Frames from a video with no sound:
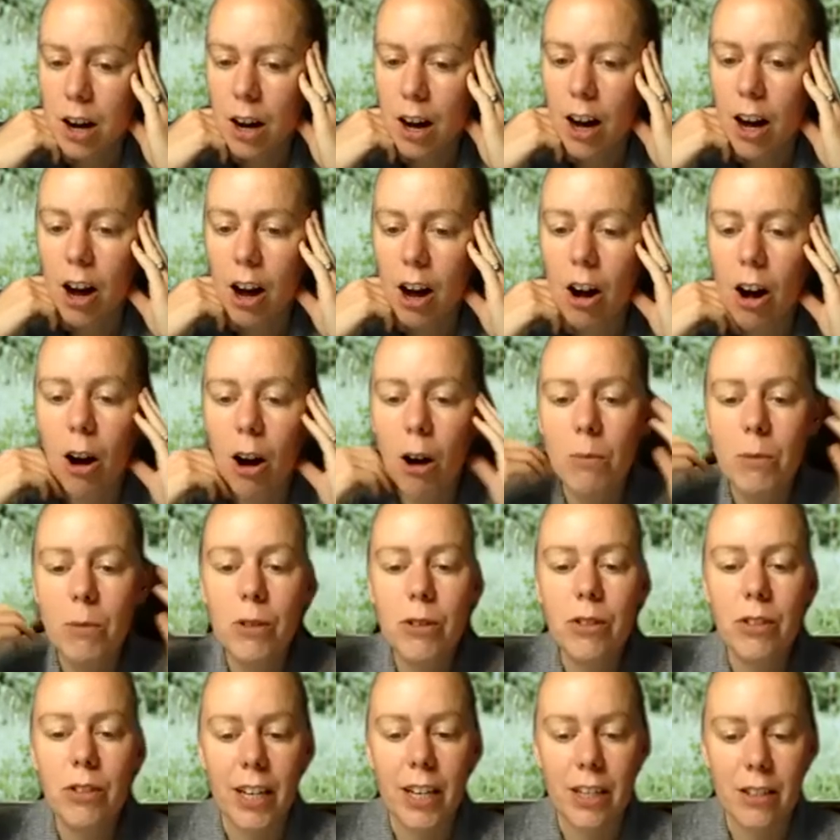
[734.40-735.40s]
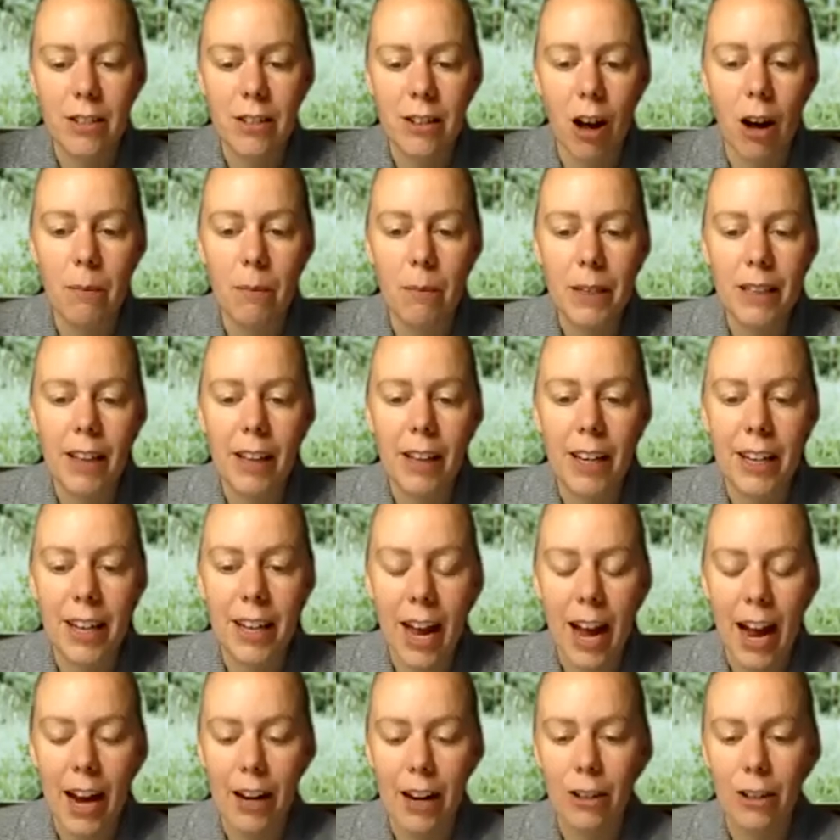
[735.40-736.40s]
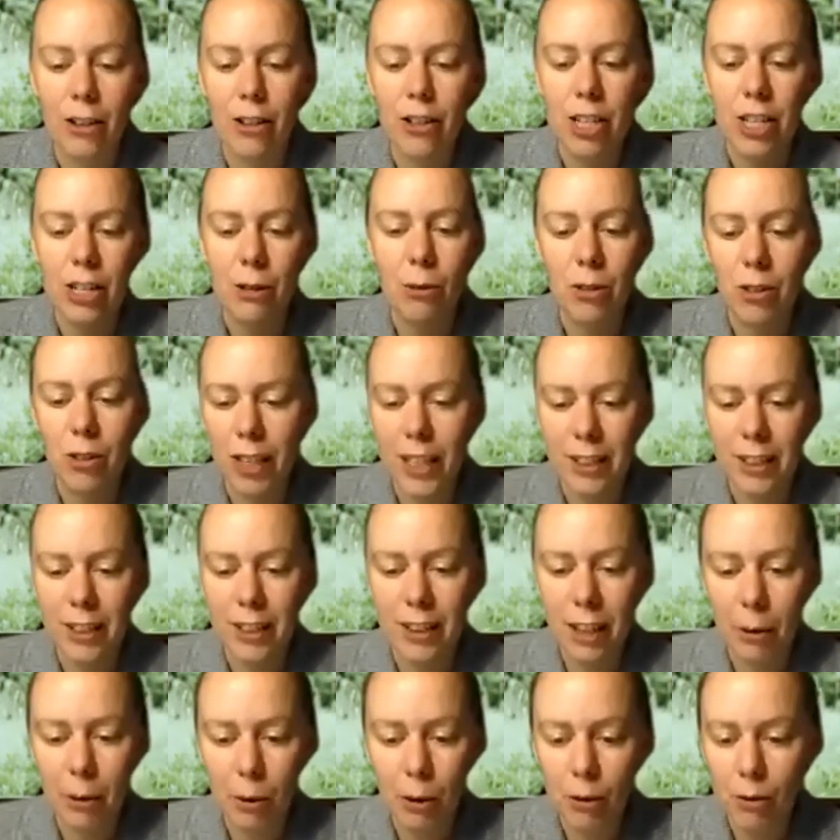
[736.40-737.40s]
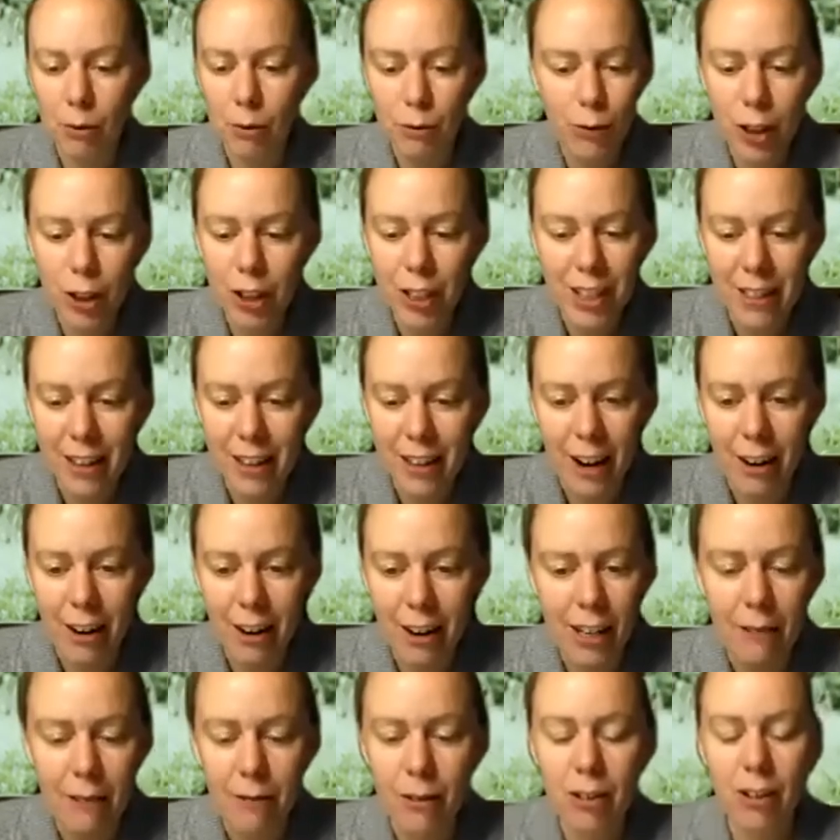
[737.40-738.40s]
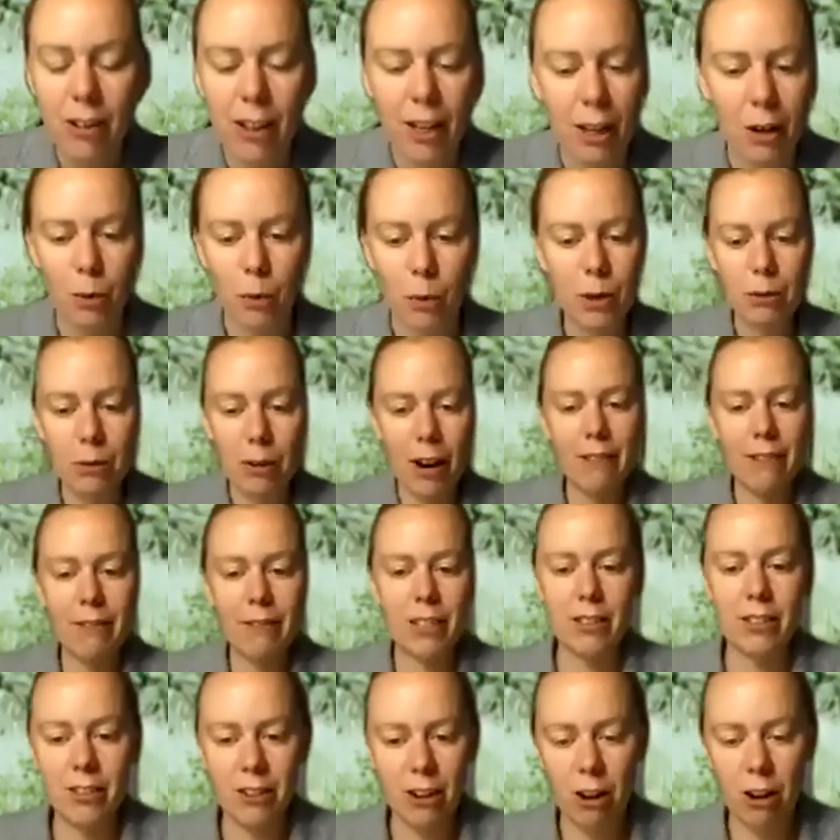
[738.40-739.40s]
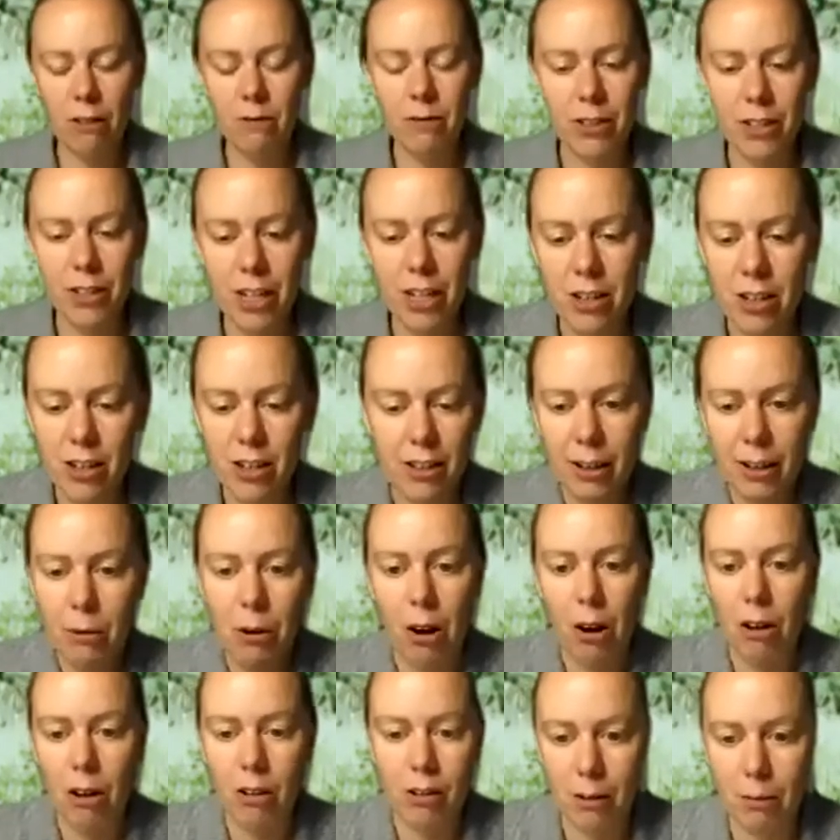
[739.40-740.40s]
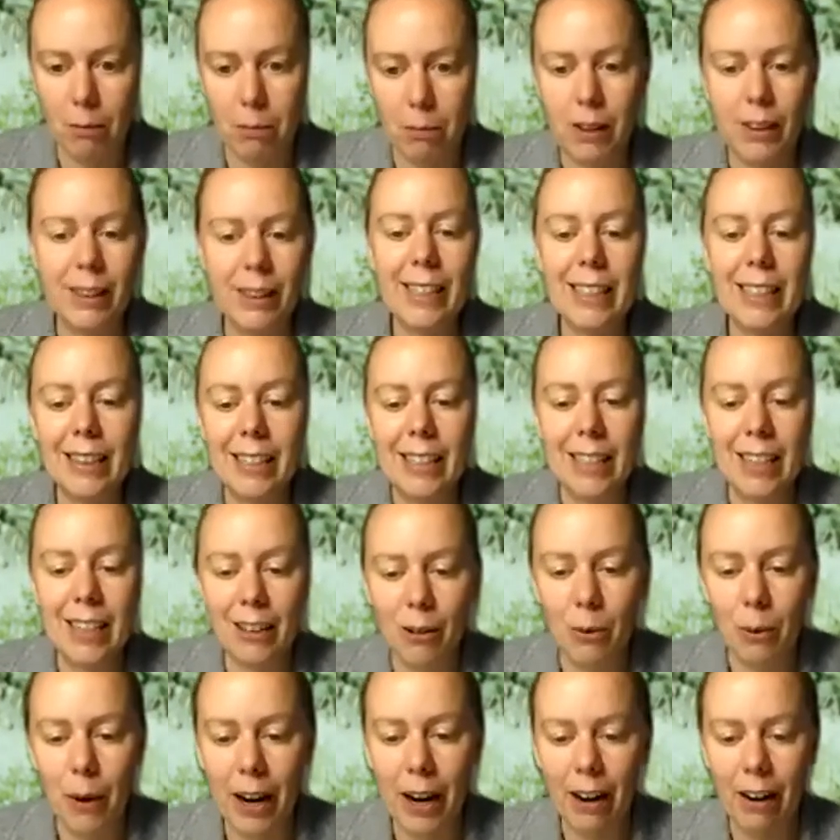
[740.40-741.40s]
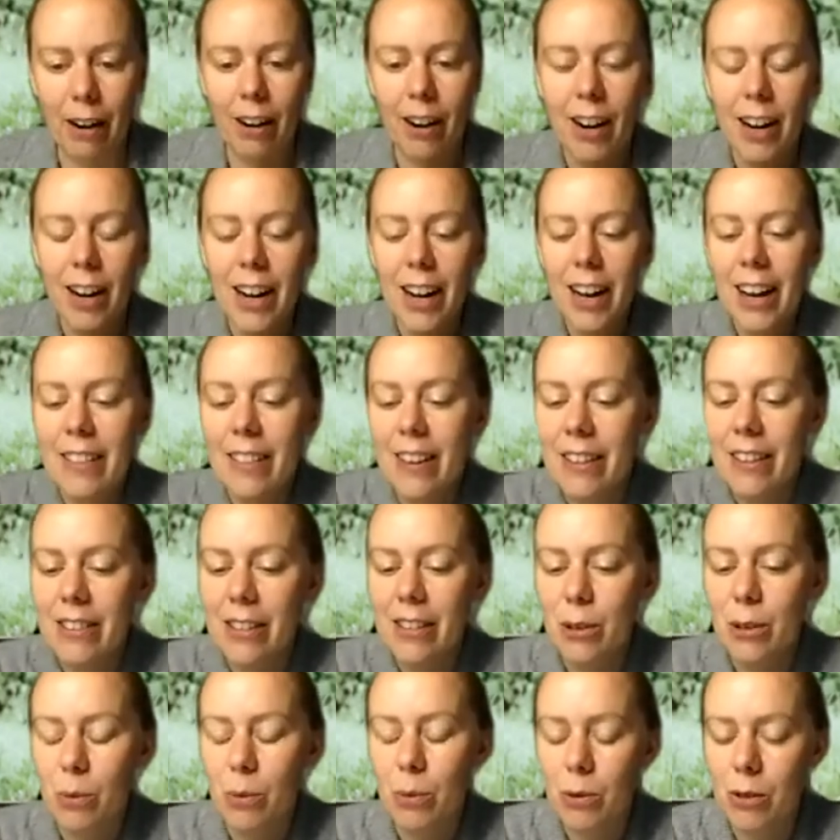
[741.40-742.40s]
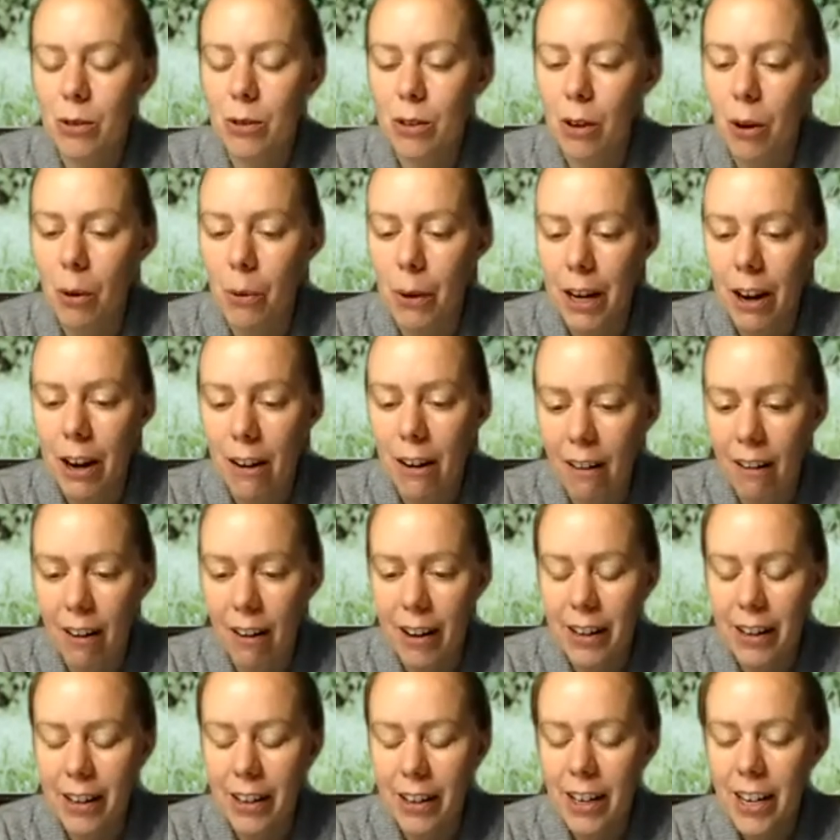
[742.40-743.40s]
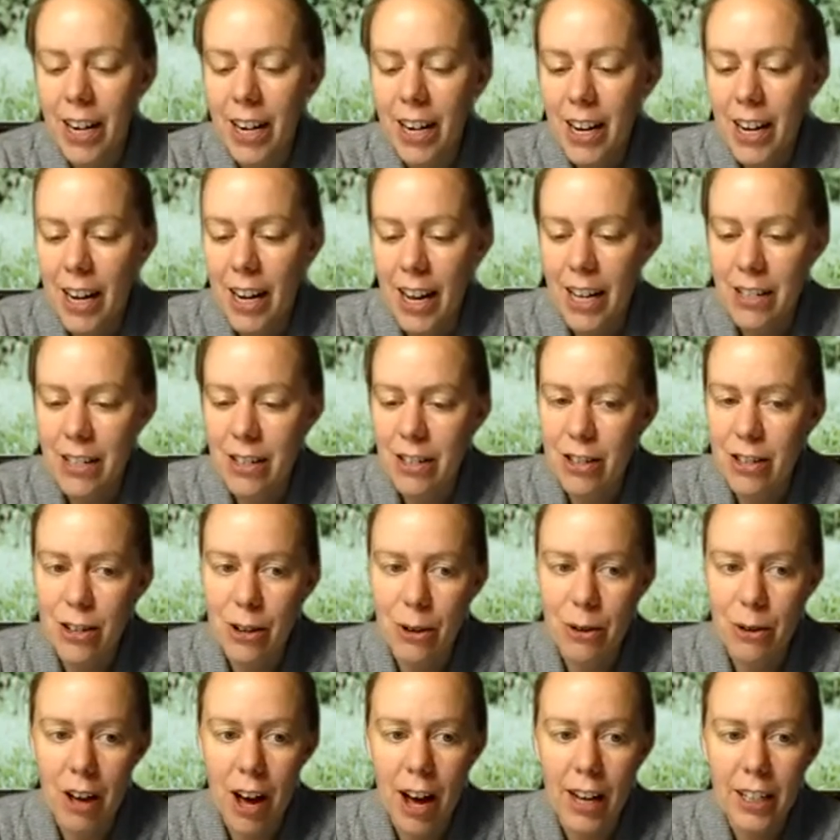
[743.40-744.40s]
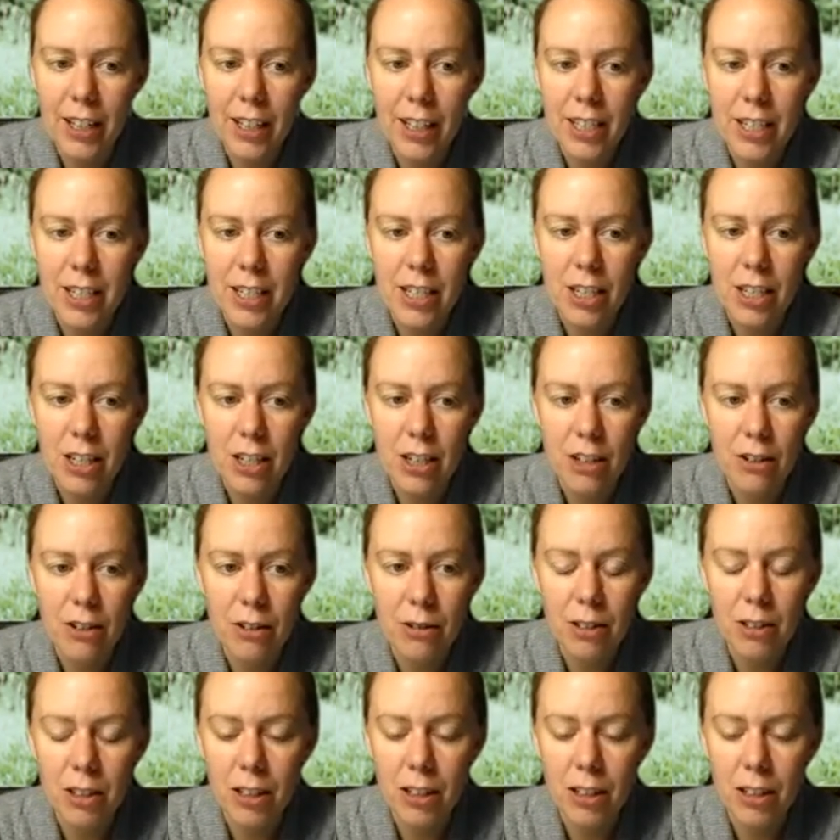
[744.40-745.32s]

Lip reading: almost like a zombie-like energy. It was like they weren't fully there. Even like we were having this conversation and they were all completely unaware that this was going on. And so that continued